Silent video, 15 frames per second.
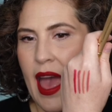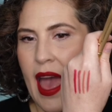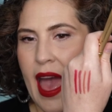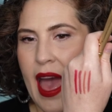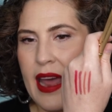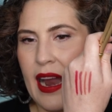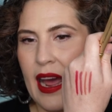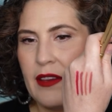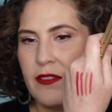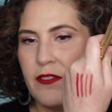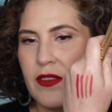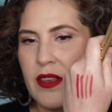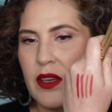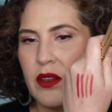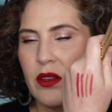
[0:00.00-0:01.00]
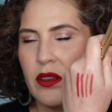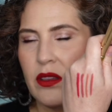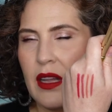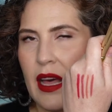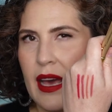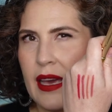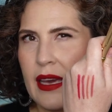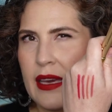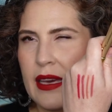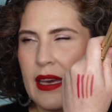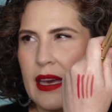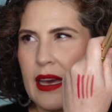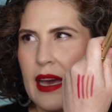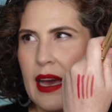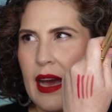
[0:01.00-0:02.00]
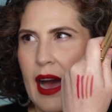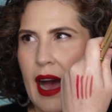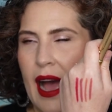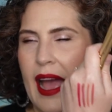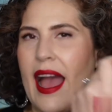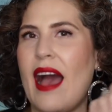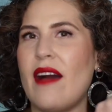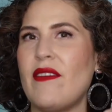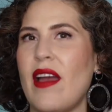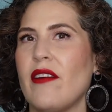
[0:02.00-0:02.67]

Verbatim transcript: And I feel like I have